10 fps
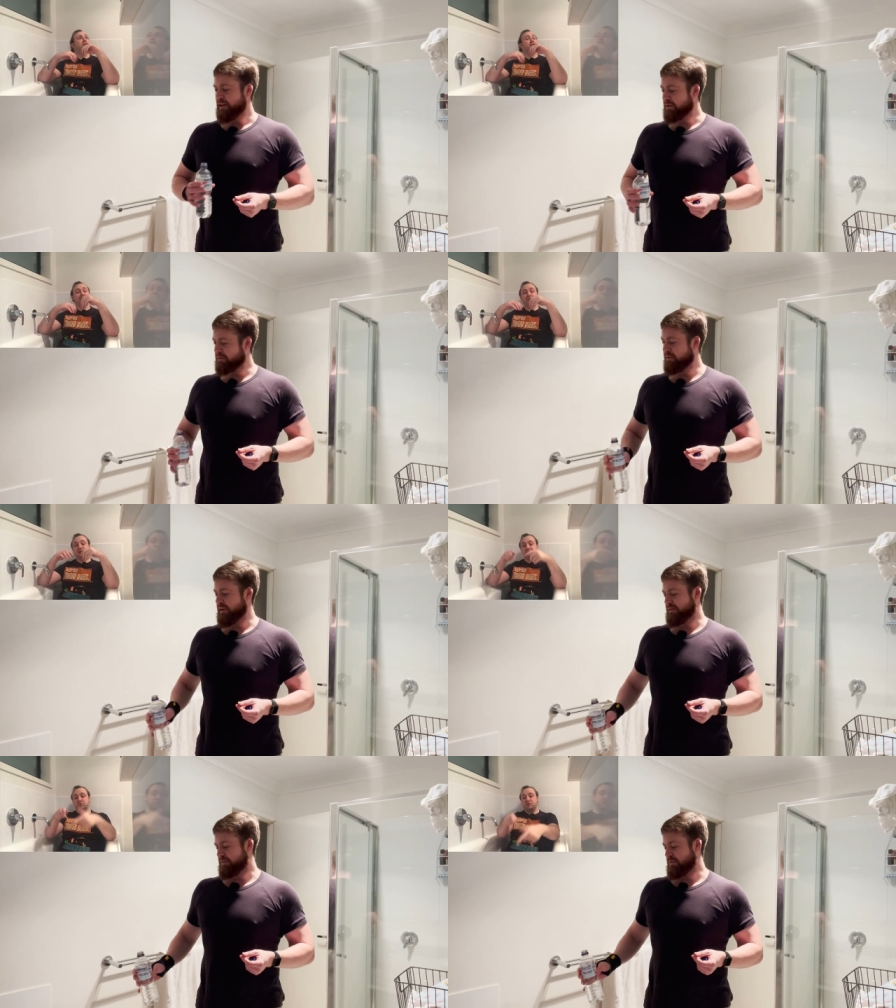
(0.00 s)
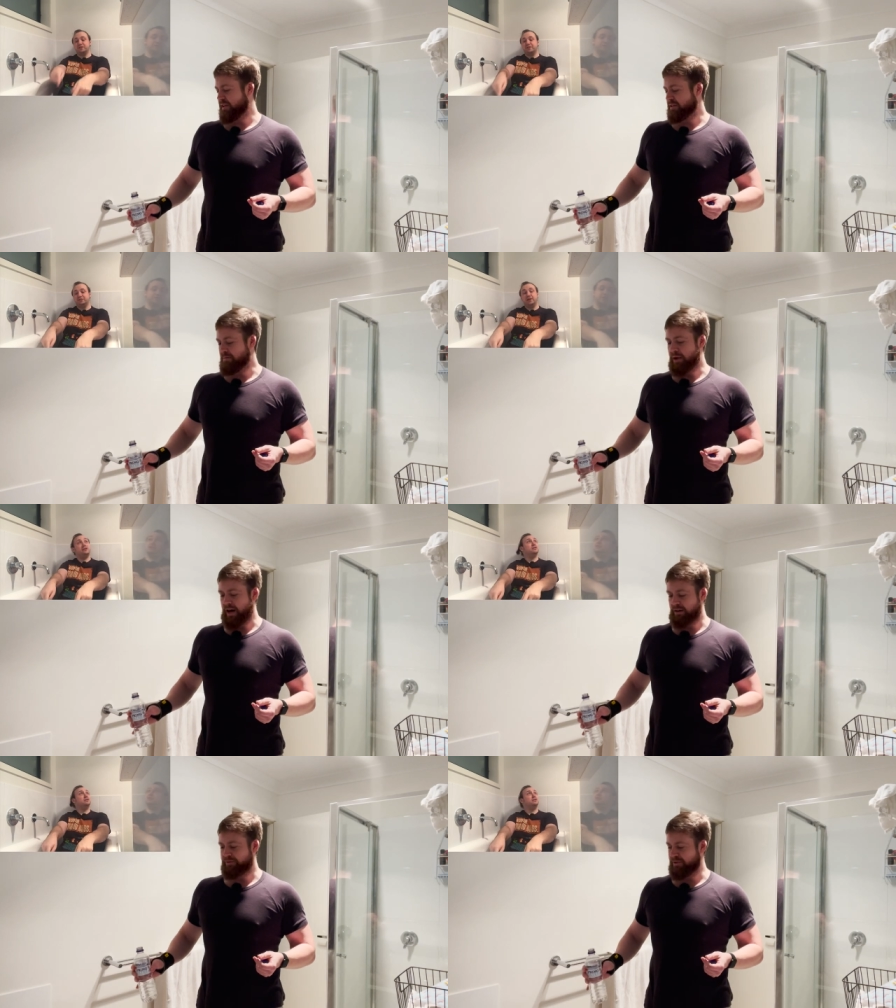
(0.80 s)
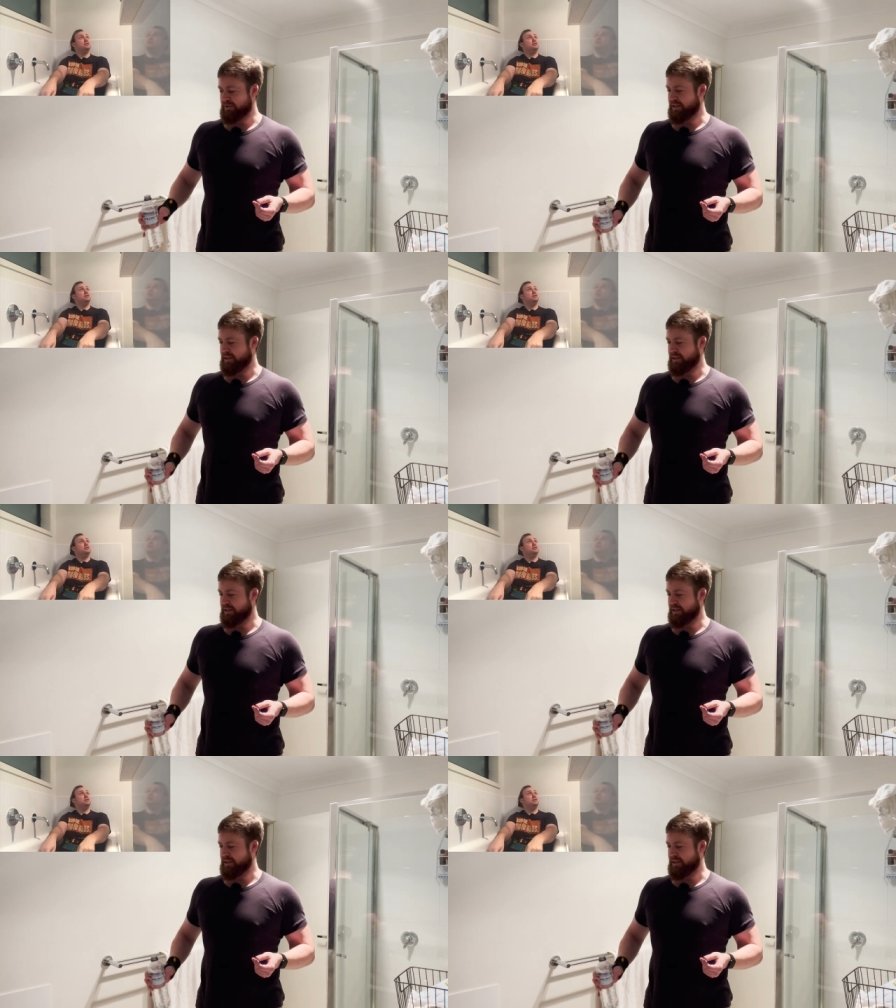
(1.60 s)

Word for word: You like pour it down the microphone leg.